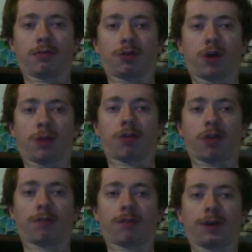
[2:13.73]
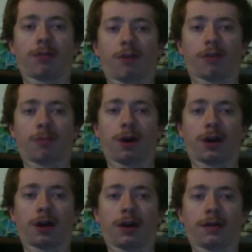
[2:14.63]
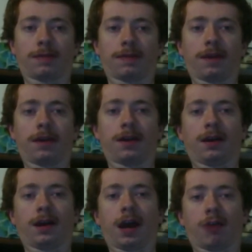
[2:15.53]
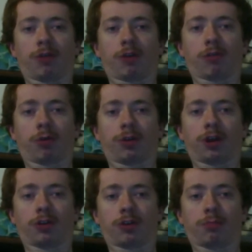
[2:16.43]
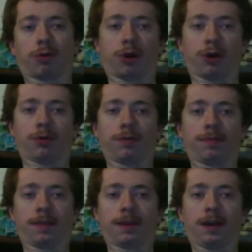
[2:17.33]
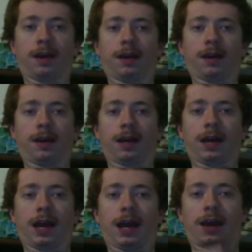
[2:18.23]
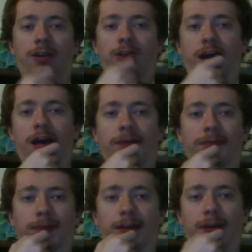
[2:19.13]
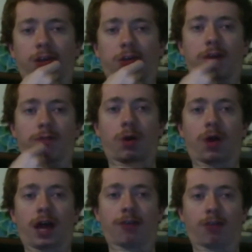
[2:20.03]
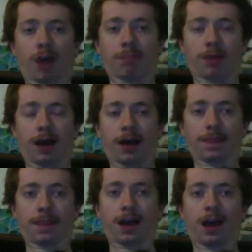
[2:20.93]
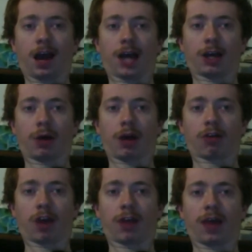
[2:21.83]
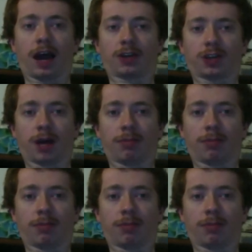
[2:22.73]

we're going to be setting foot in South America as we explore the country of Peru. And just to give you all a heads up, I know I said that